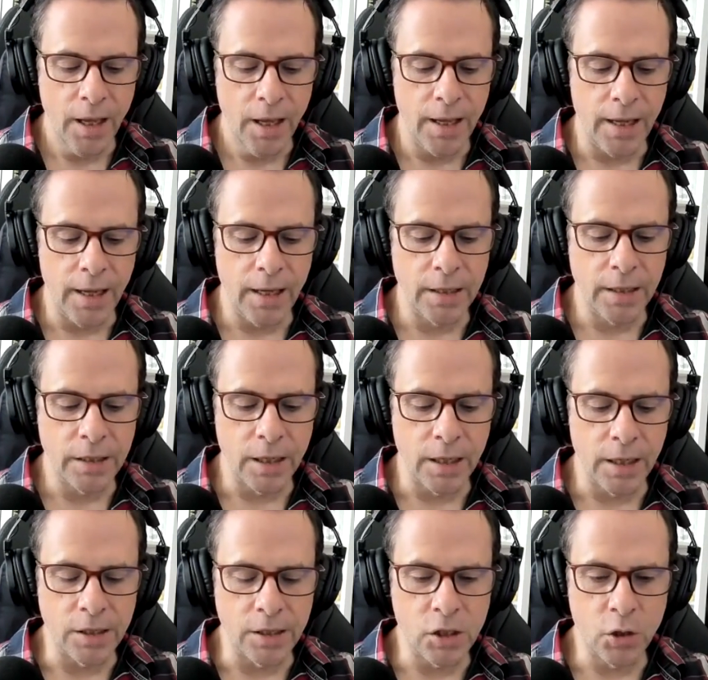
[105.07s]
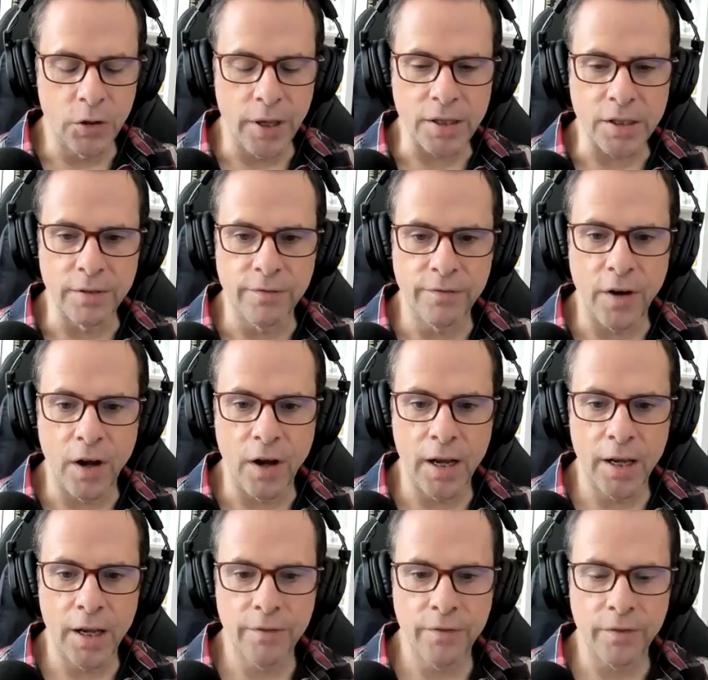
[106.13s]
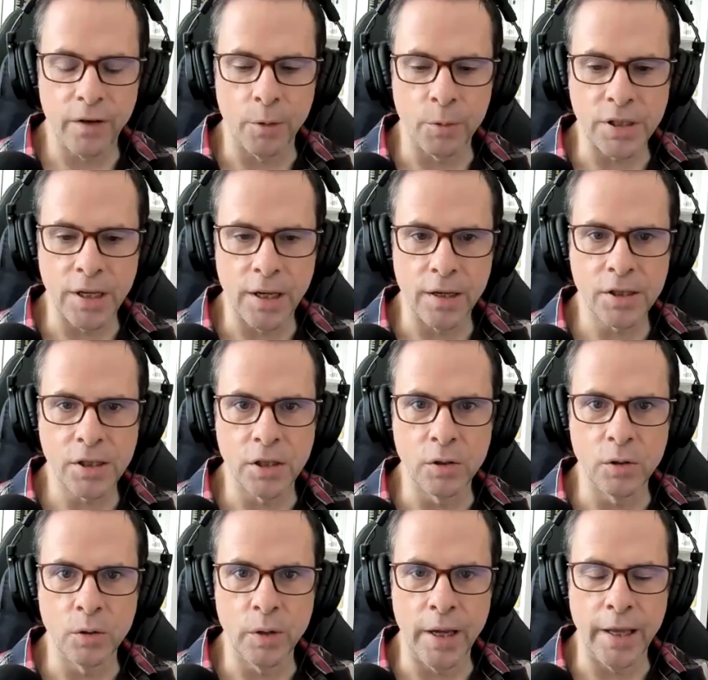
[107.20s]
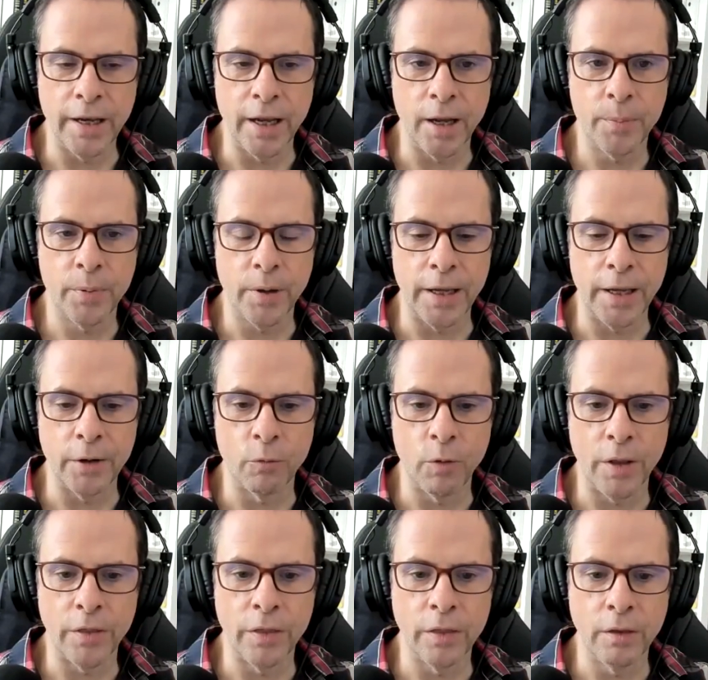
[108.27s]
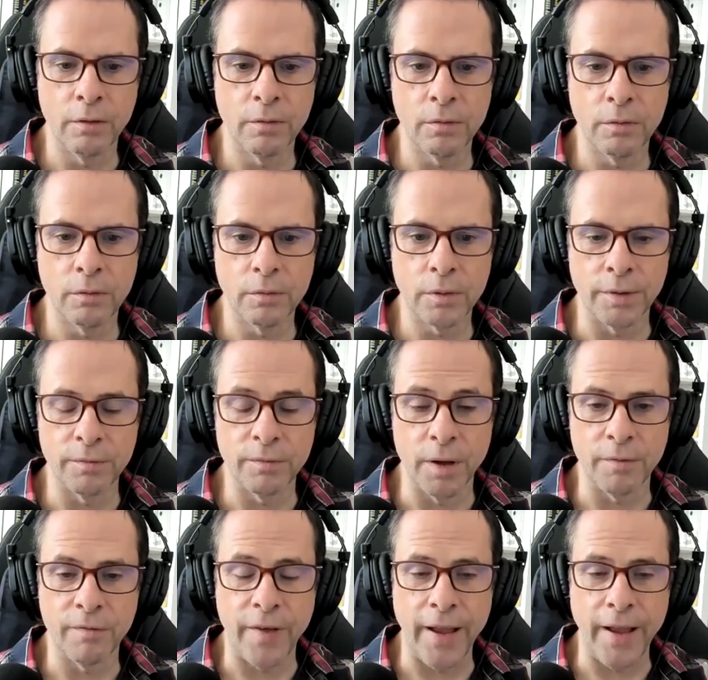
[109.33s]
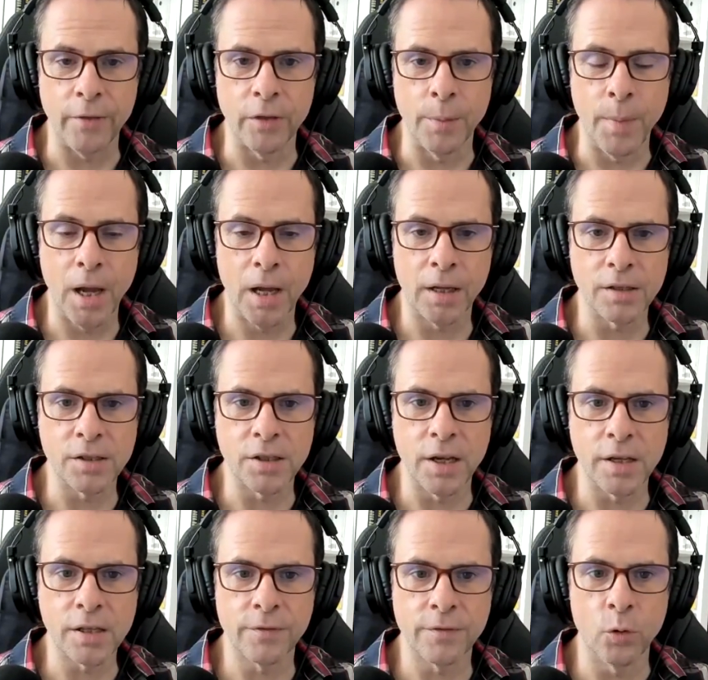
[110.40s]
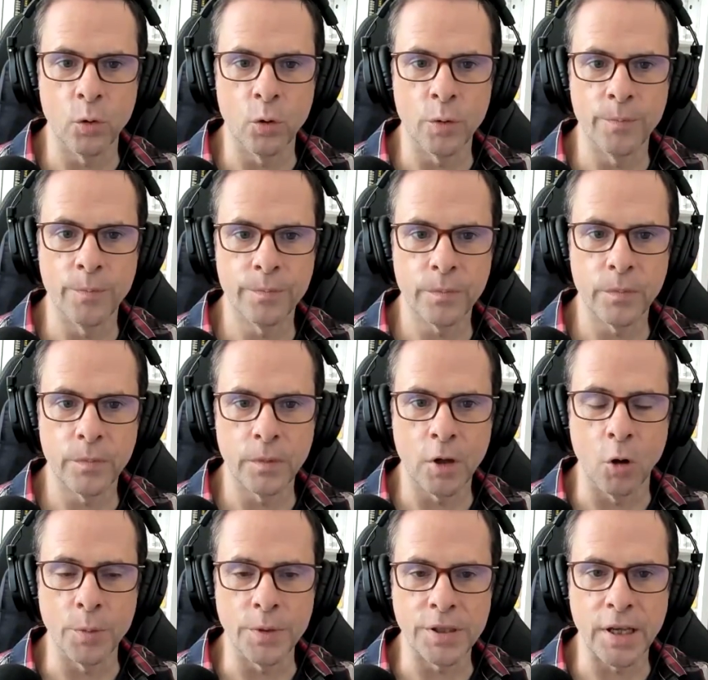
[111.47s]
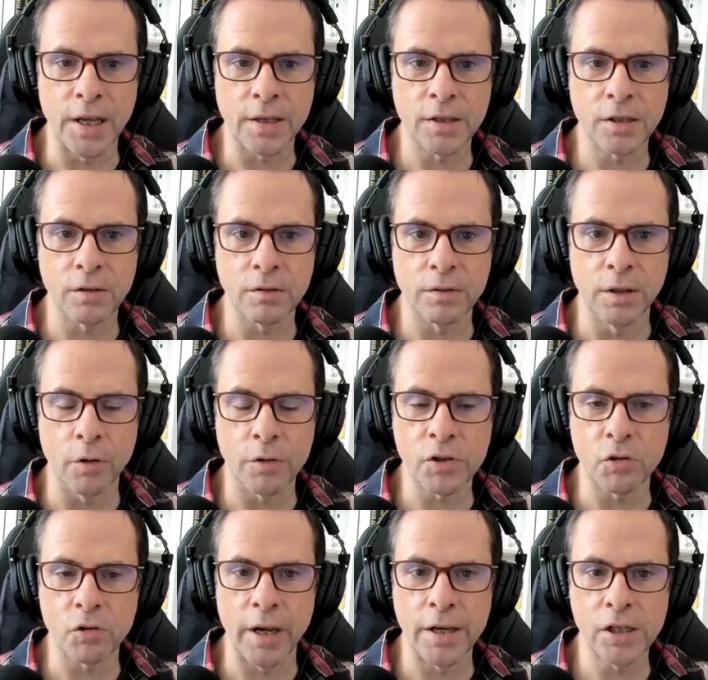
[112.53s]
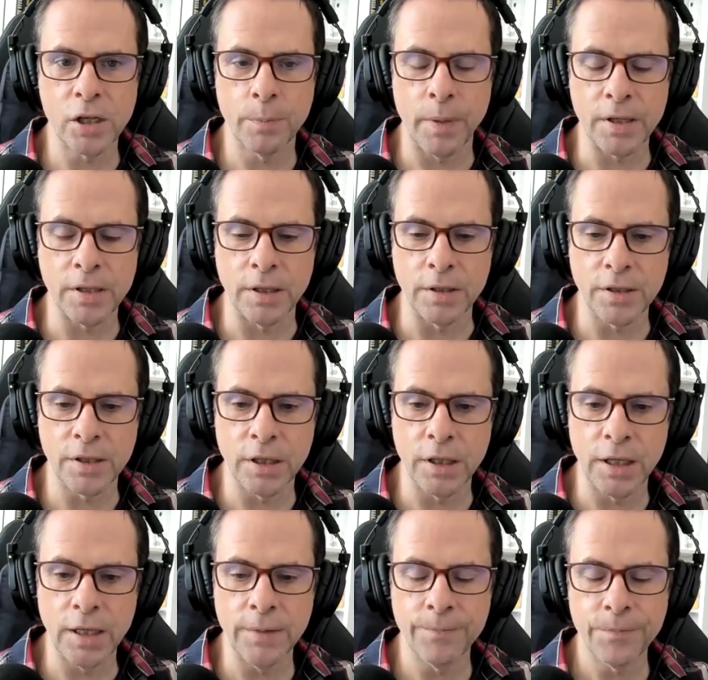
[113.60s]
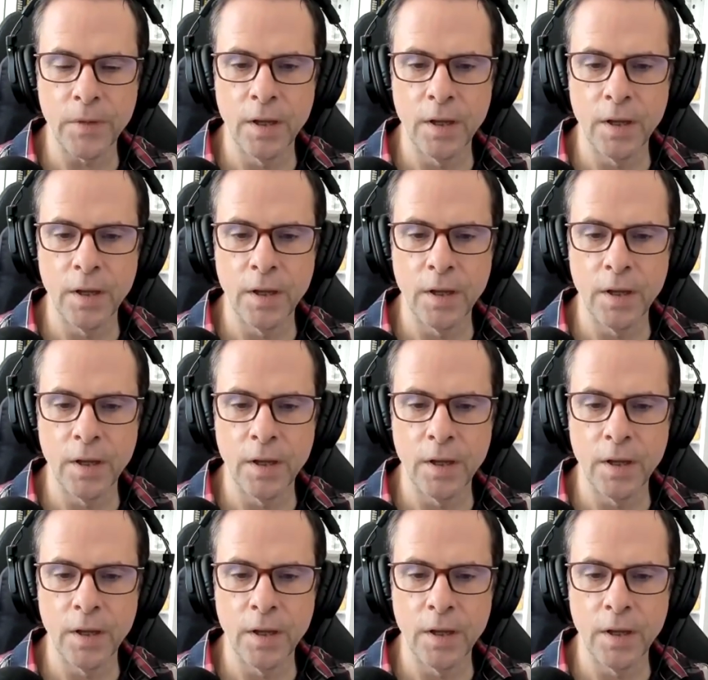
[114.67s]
And in 2005, I was asked to head up and run and found the markets desk for Goldman Sachs in Australasia, based in Sydney.